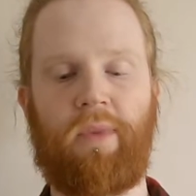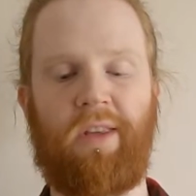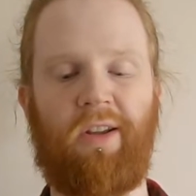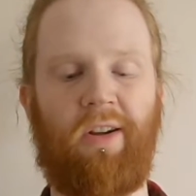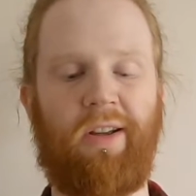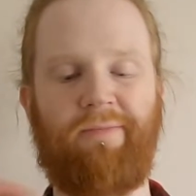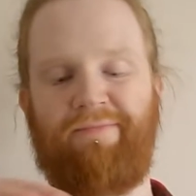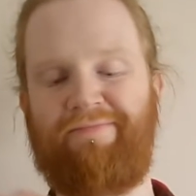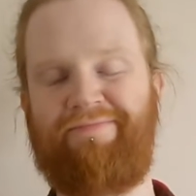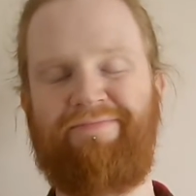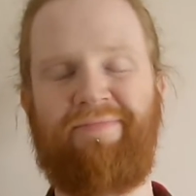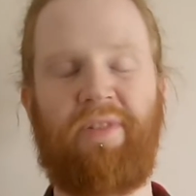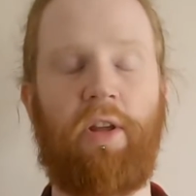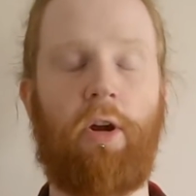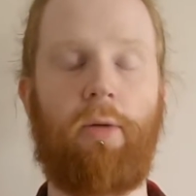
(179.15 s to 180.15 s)
Now,
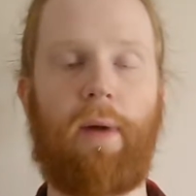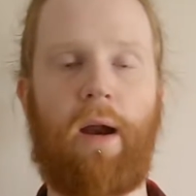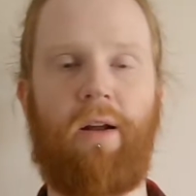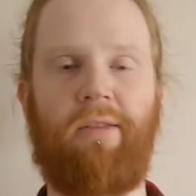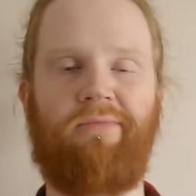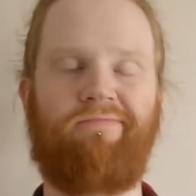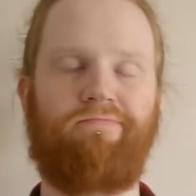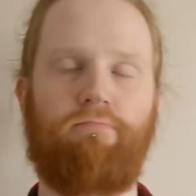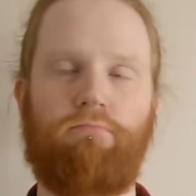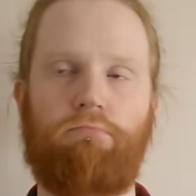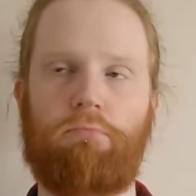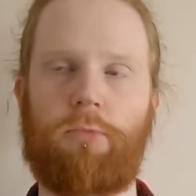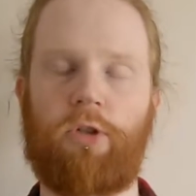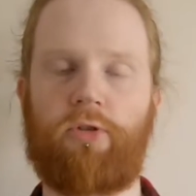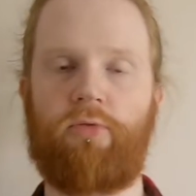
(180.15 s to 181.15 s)
the outer barrel
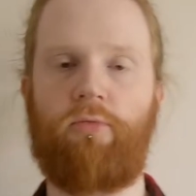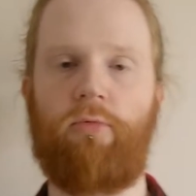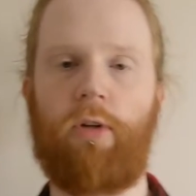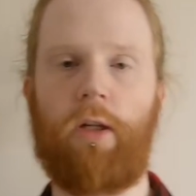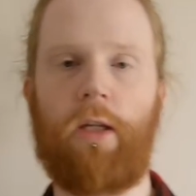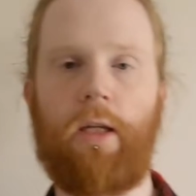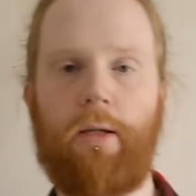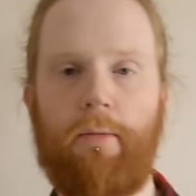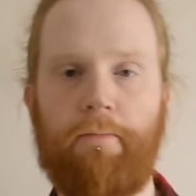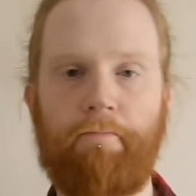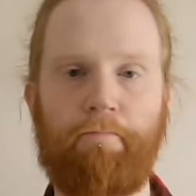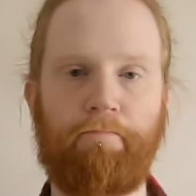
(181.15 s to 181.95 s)
doesn't really